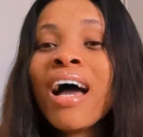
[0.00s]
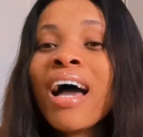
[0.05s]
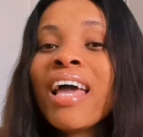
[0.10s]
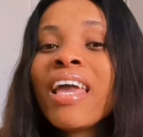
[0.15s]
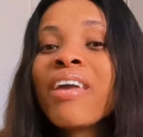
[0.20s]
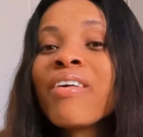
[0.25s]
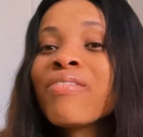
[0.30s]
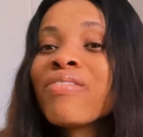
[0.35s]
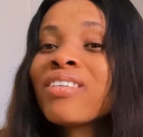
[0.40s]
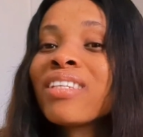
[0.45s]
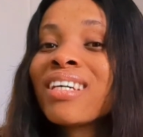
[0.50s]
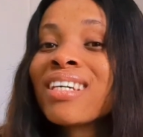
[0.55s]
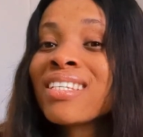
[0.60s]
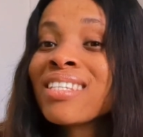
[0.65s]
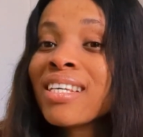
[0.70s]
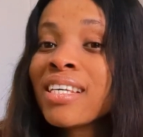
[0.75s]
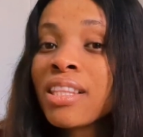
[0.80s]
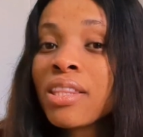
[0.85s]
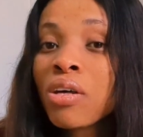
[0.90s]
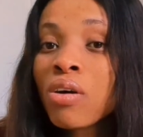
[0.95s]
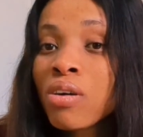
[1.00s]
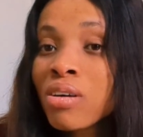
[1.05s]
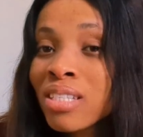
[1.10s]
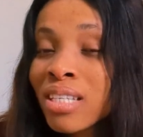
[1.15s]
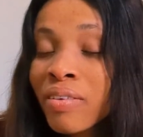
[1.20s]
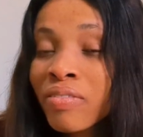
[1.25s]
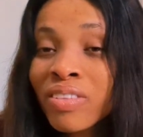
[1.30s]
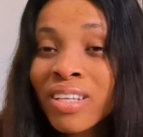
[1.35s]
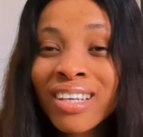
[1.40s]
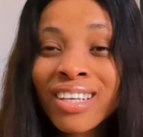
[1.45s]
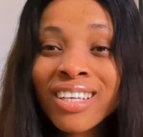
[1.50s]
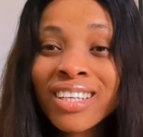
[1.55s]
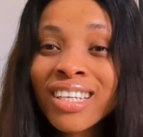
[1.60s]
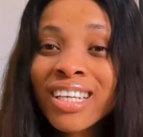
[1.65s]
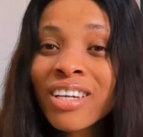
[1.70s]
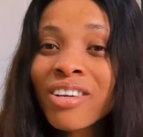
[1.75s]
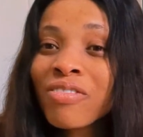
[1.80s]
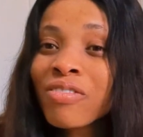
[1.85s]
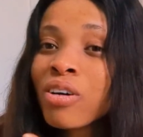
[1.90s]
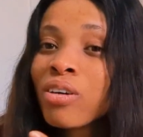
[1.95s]
Even as a nurse, I've taken
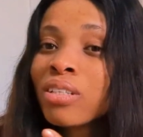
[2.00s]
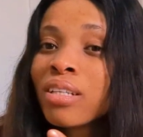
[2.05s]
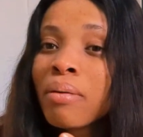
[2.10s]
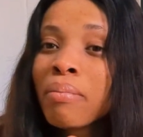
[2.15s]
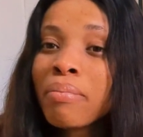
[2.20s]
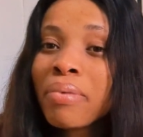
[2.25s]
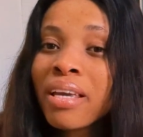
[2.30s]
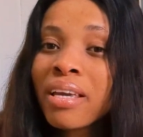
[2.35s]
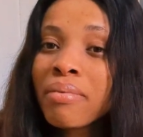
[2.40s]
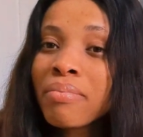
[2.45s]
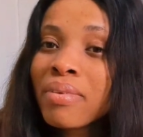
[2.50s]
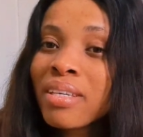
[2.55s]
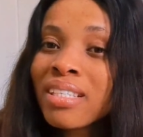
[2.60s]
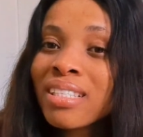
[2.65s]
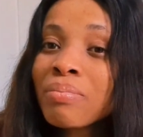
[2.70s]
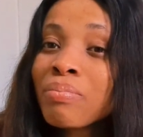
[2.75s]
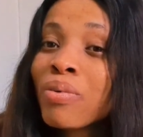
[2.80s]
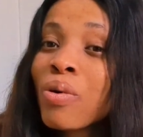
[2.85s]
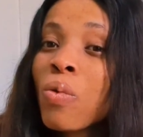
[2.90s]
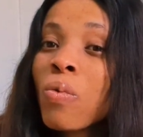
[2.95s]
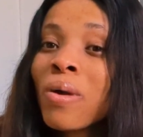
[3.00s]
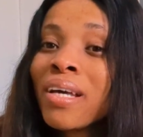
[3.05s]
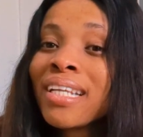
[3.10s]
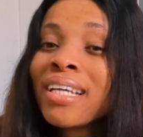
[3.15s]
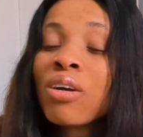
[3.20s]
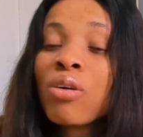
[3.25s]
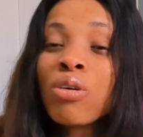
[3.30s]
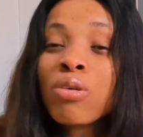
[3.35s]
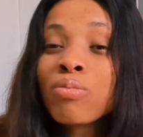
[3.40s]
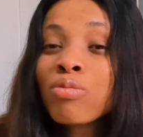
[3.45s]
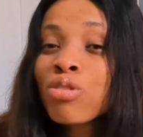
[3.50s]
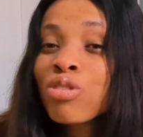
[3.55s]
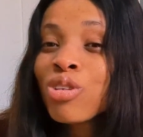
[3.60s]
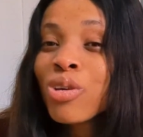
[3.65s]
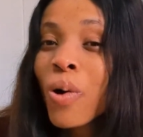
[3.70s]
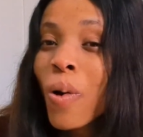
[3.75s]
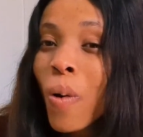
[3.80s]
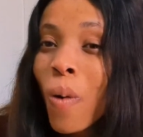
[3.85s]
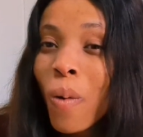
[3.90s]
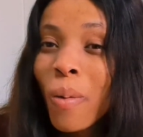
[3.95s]
care of other babies, but when it comes to
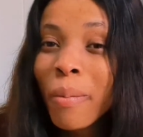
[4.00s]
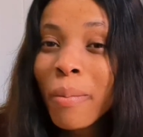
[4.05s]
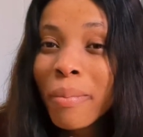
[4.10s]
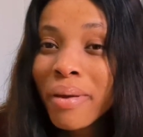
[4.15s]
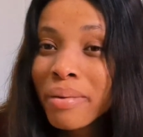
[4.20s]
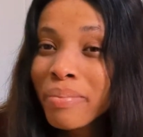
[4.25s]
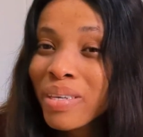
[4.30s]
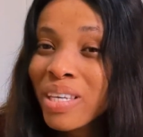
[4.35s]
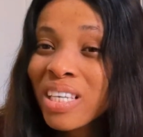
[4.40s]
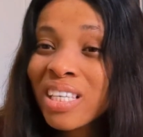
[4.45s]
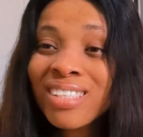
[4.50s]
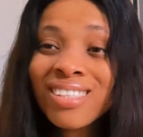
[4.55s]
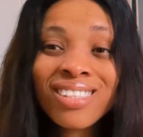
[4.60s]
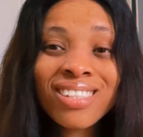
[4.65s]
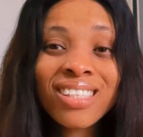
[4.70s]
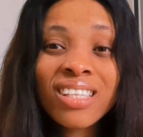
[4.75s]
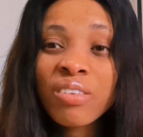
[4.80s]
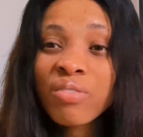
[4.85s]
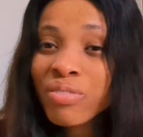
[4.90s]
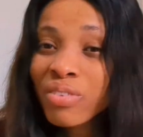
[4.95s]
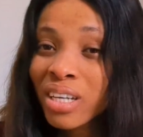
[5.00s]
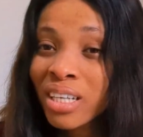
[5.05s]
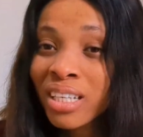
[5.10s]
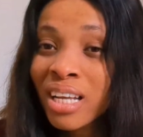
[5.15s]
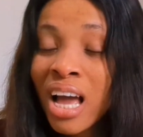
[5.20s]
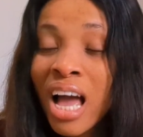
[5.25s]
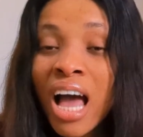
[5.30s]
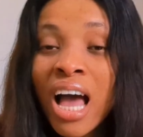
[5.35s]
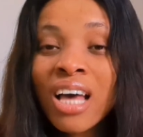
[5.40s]
your own baby, it's different.